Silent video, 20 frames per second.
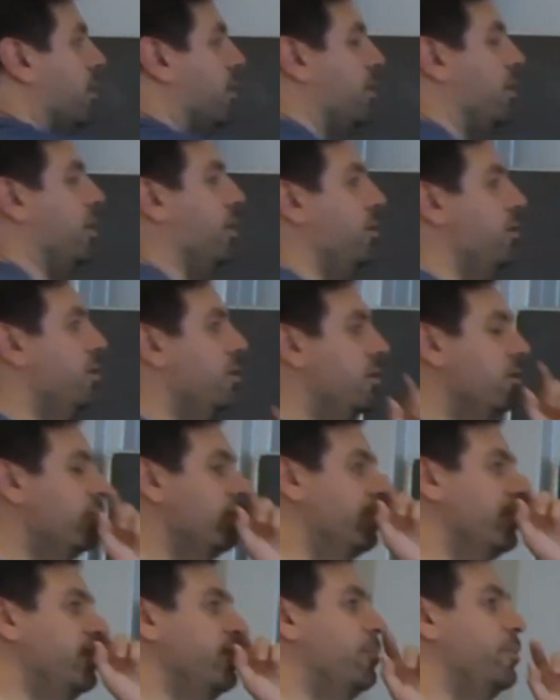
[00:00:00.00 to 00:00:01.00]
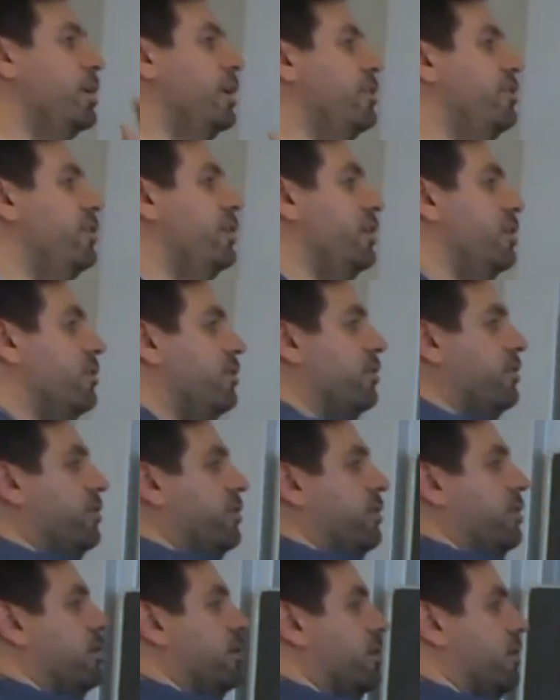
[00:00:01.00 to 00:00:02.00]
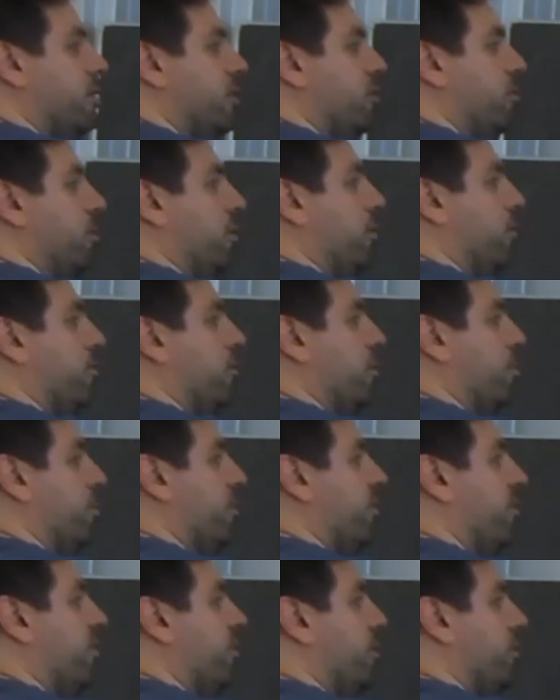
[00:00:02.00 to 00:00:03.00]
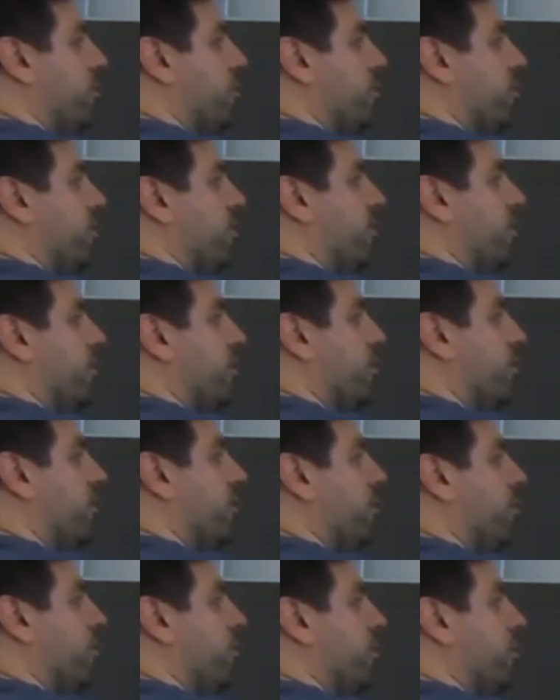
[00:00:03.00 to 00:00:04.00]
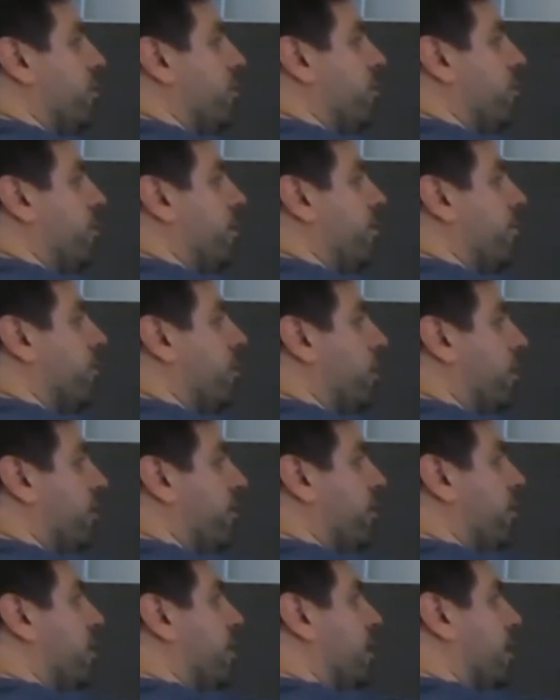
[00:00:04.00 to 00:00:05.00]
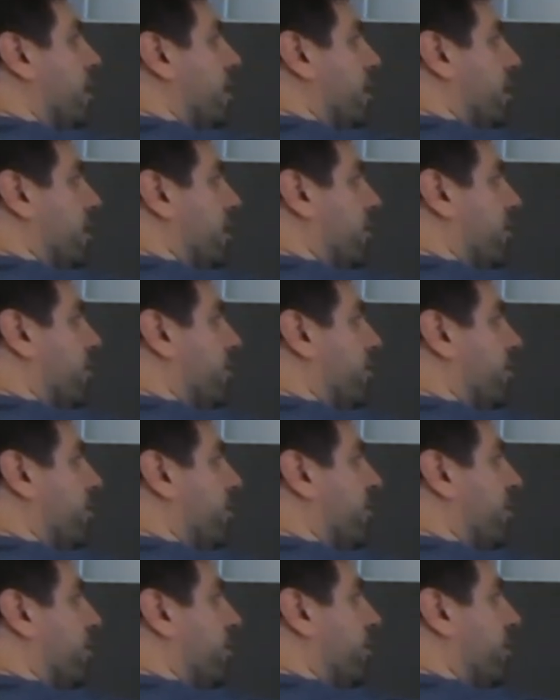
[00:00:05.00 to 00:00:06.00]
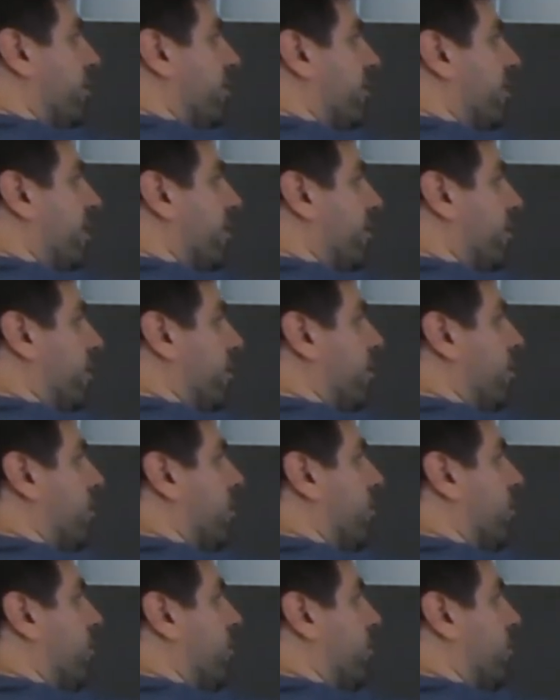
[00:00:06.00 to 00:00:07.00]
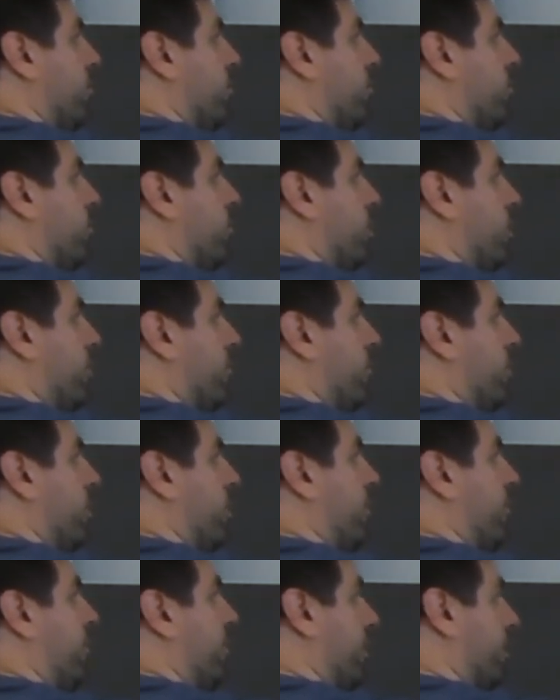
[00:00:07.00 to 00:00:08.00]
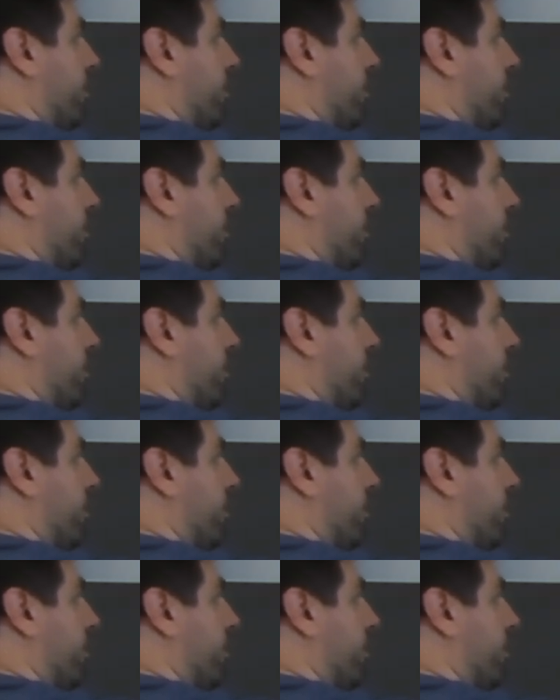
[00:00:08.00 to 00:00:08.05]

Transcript: Yeah. So for example, let's say this is going from 0 to 0.3 volt, and this is from 0.7 to 1 volt.